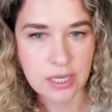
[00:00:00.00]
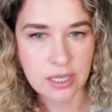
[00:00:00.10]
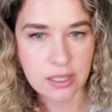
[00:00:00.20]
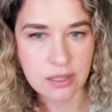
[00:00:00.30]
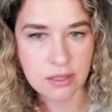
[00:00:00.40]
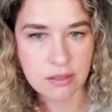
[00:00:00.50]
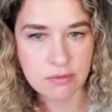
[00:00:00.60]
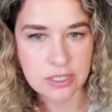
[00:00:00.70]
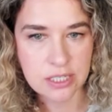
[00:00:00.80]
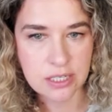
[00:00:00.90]
in the
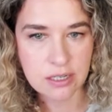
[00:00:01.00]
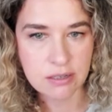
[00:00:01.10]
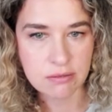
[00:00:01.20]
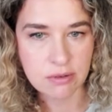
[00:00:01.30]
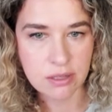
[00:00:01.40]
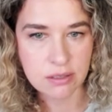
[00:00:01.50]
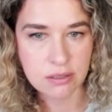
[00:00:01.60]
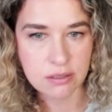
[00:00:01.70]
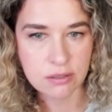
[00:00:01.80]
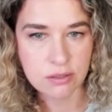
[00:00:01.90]
3D
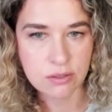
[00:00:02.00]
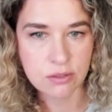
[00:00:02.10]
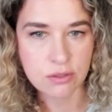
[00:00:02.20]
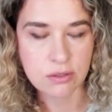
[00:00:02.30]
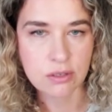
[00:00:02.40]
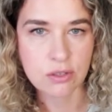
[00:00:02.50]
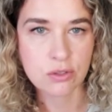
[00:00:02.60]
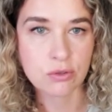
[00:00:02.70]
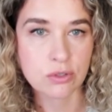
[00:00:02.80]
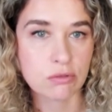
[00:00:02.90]
rather
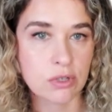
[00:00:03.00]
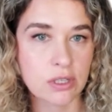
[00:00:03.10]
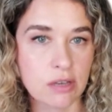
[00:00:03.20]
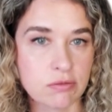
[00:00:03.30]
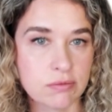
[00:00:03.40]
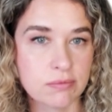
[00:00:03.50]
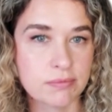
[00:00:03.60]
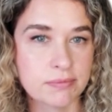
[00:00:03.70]
do it in real life.